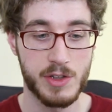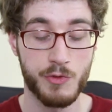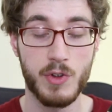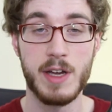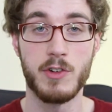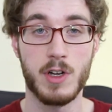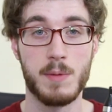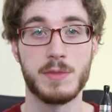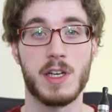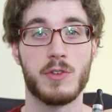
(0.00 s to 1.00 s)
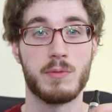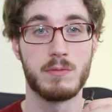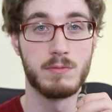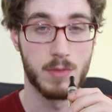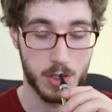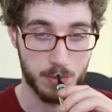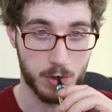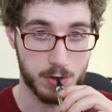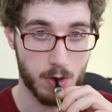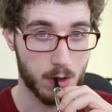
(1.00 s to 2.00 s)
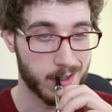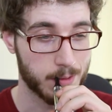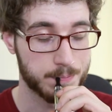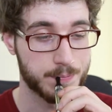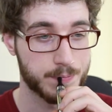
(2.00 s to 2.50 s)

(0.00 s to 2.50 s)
The flavor comes out much more strongly.